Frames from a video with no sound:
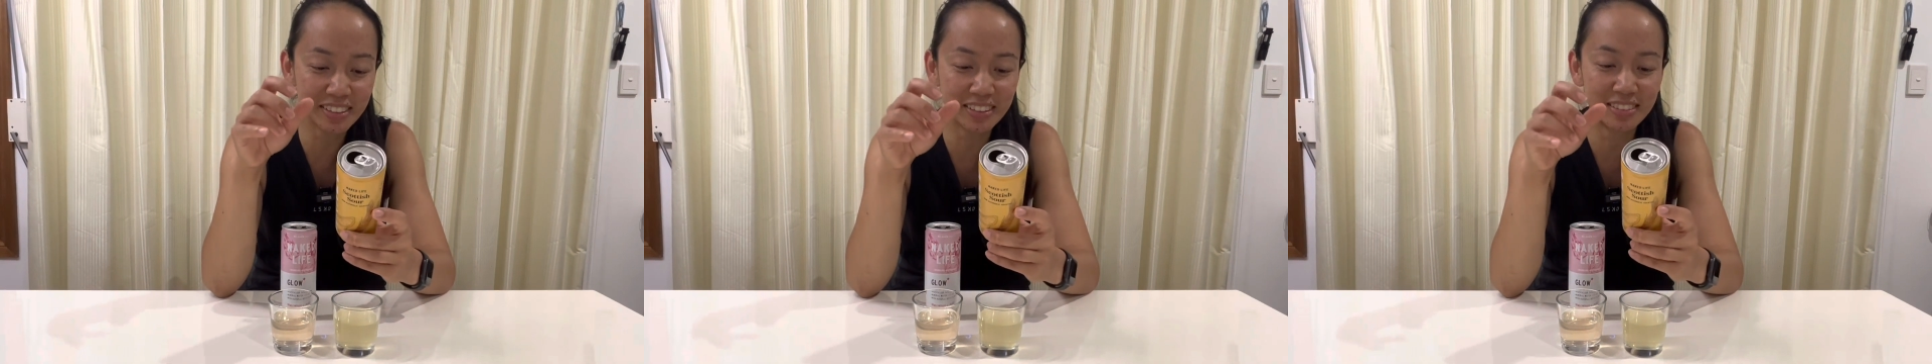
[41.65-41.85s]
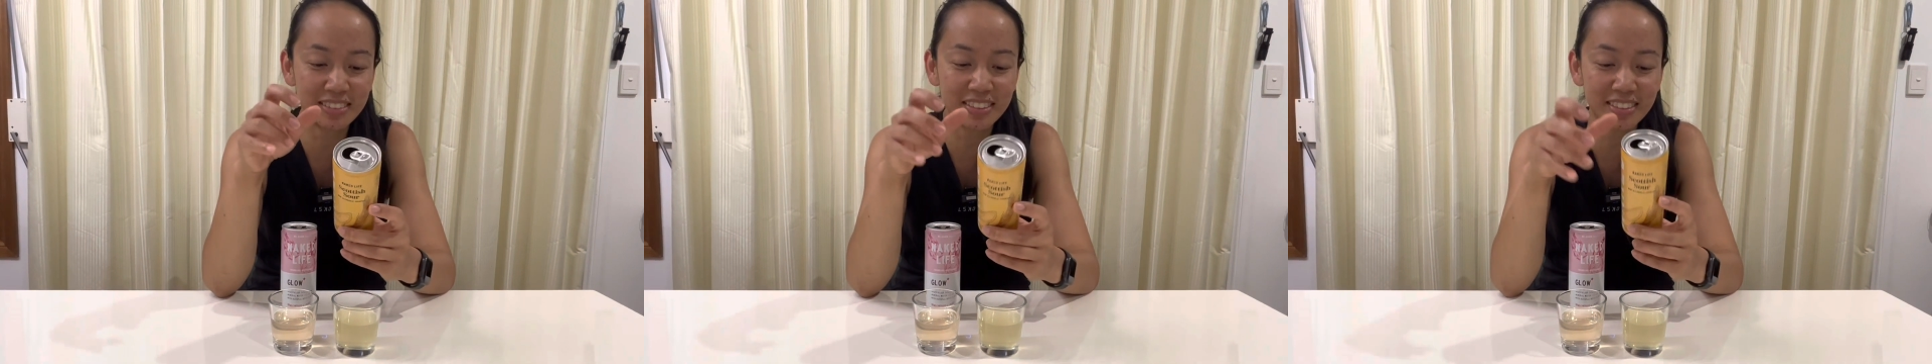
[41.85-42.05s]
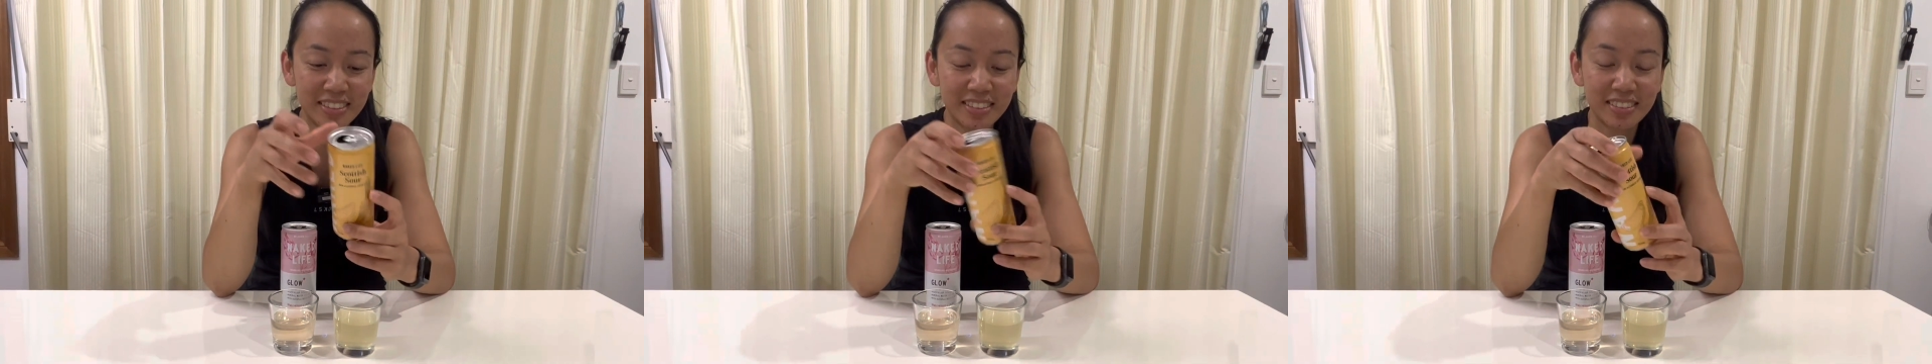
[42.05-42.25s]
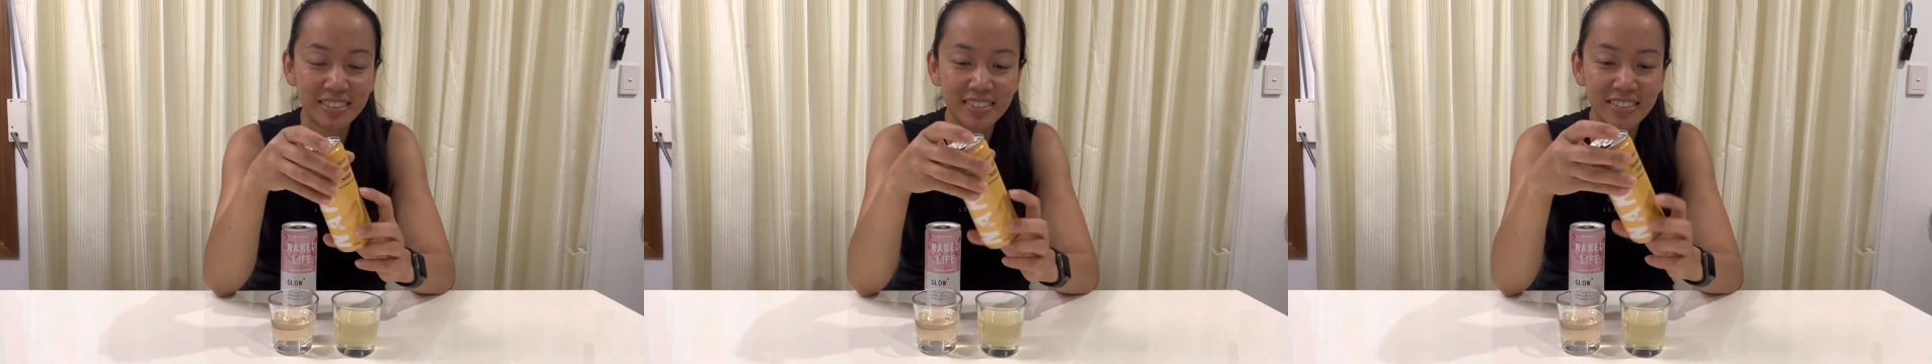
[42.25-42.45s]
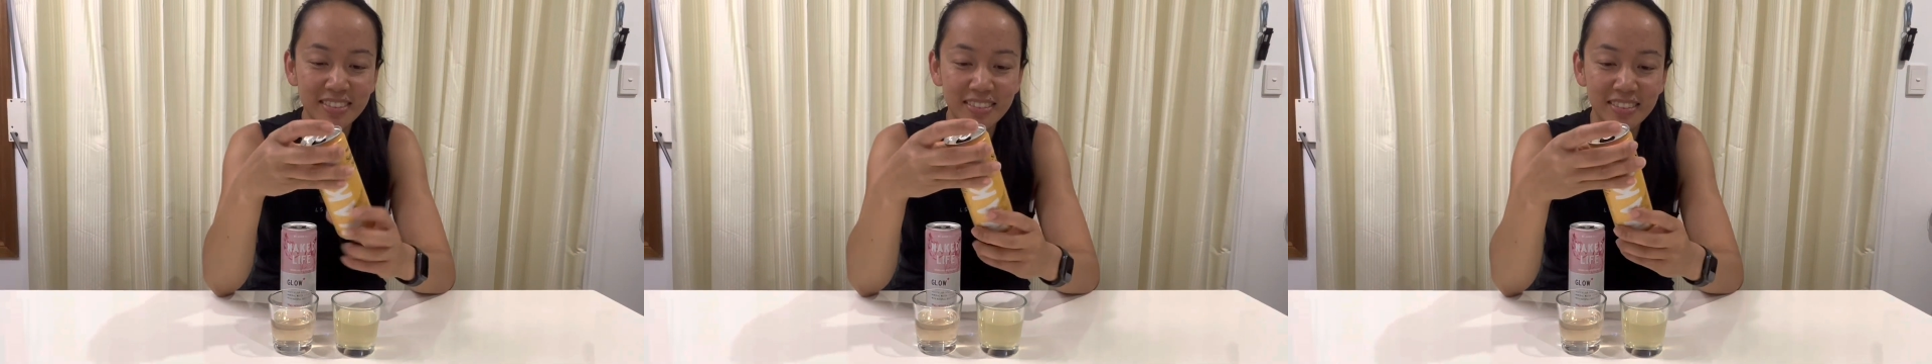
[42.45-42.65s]
not,
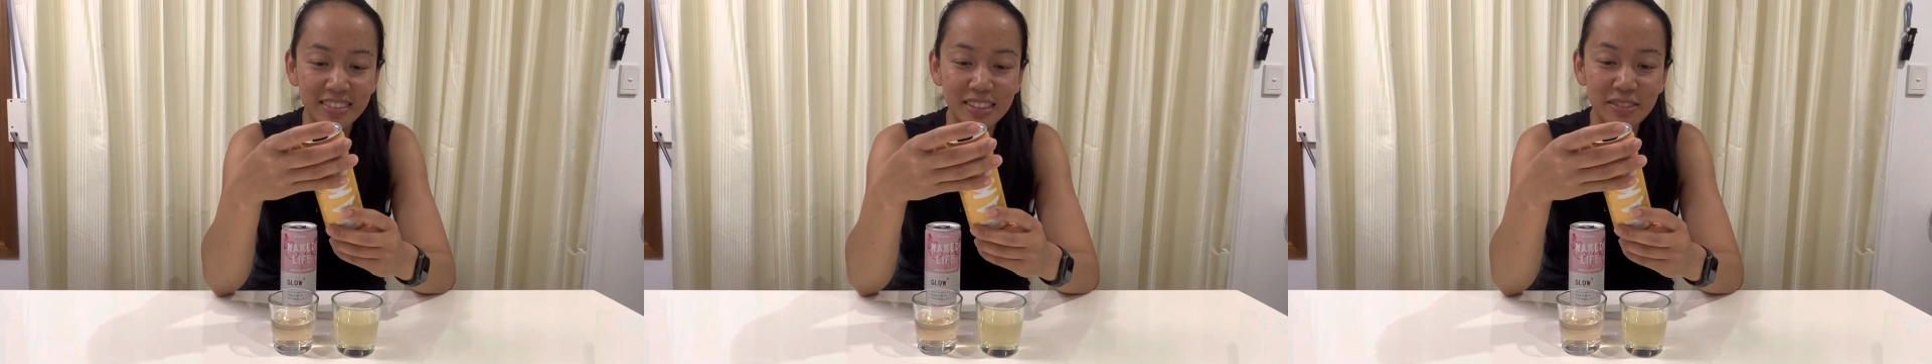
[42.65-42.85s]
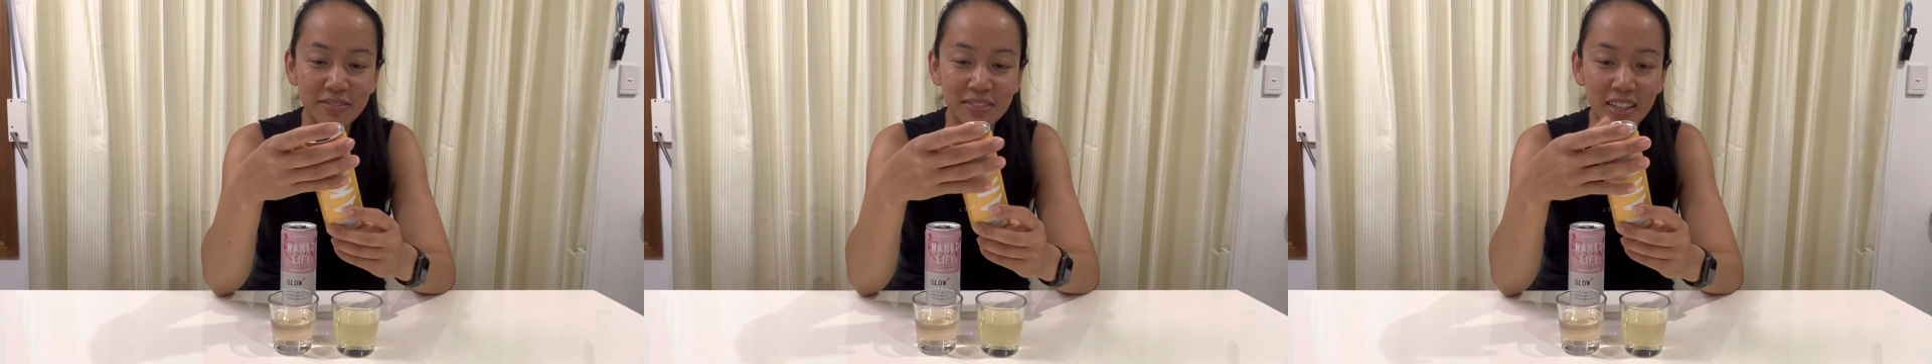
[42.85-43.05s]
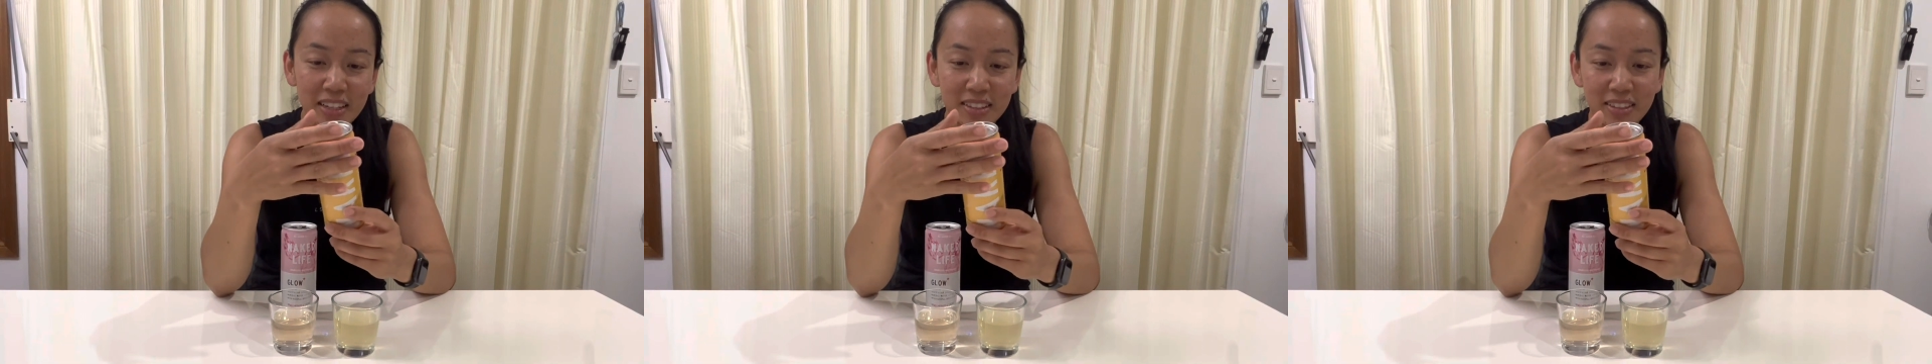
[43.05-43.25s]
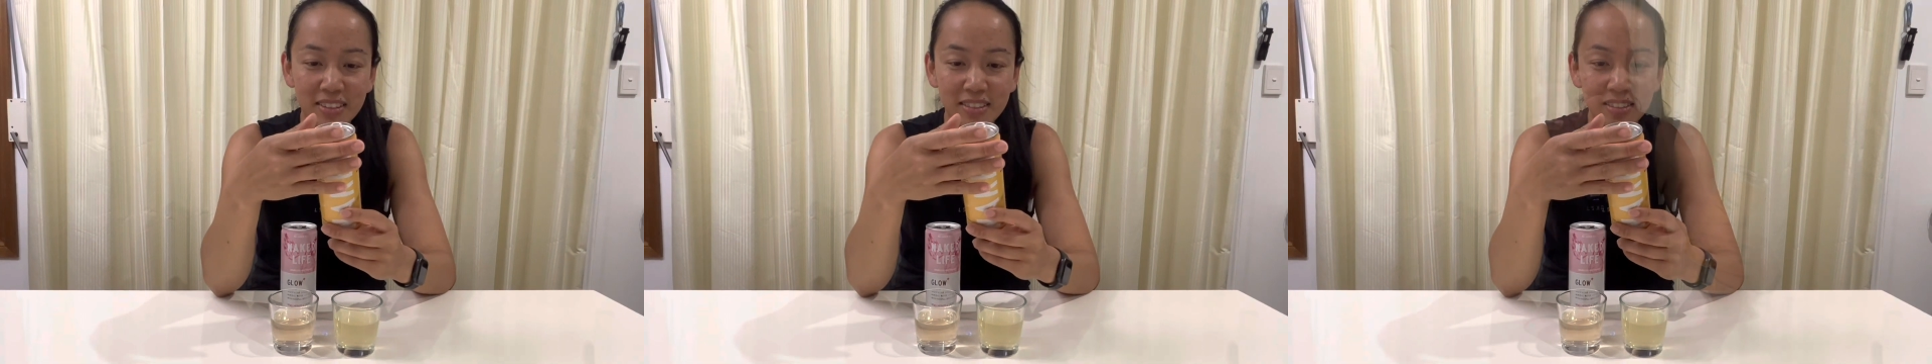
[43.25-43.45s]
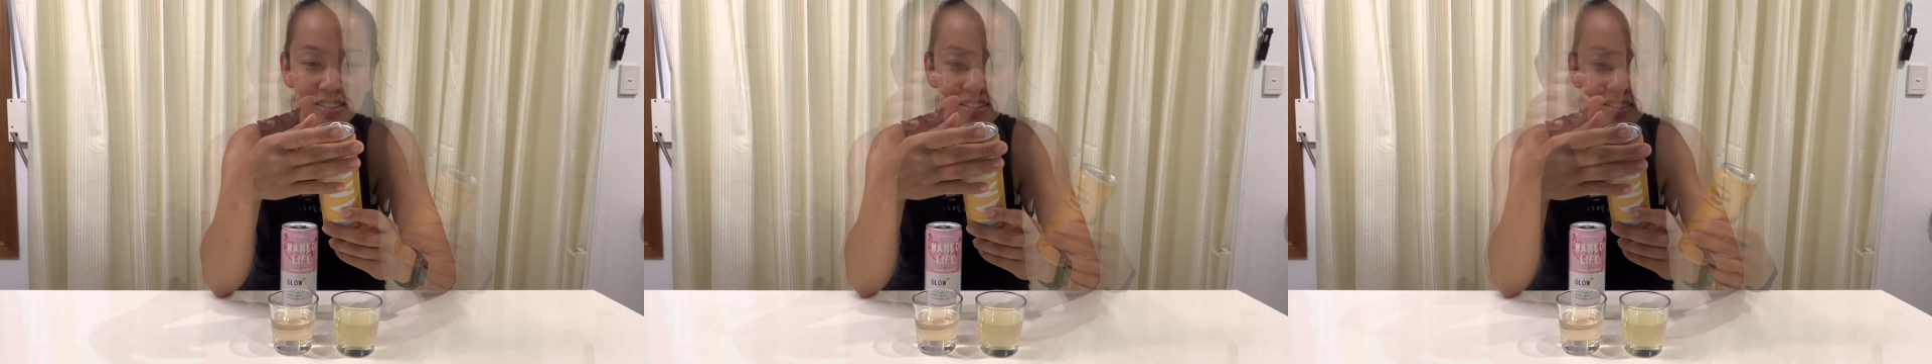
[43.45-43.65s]
live
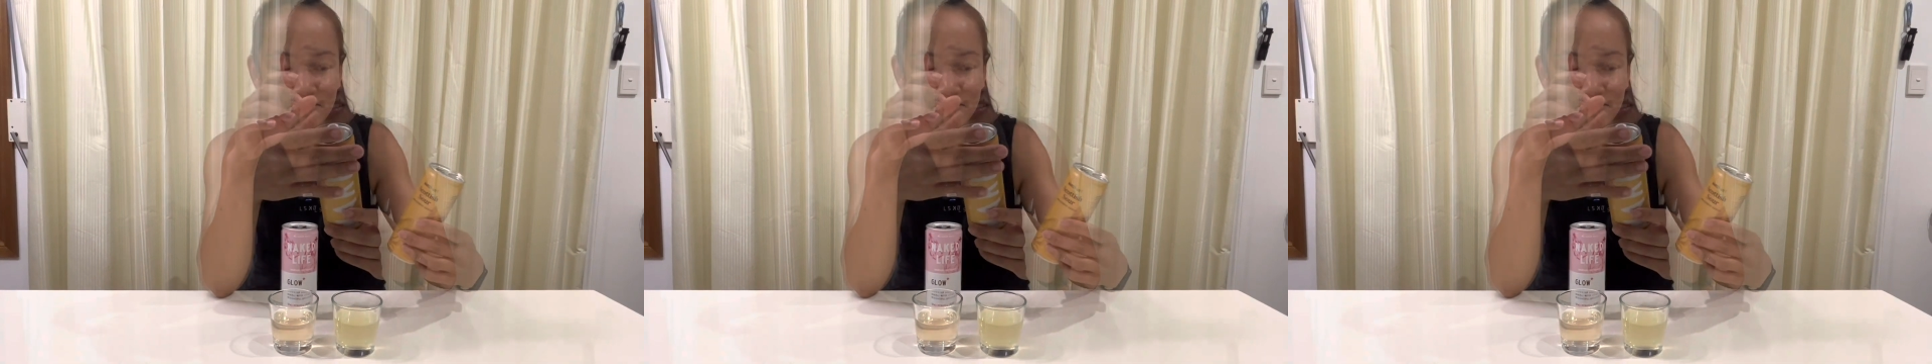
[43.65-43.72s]
naked.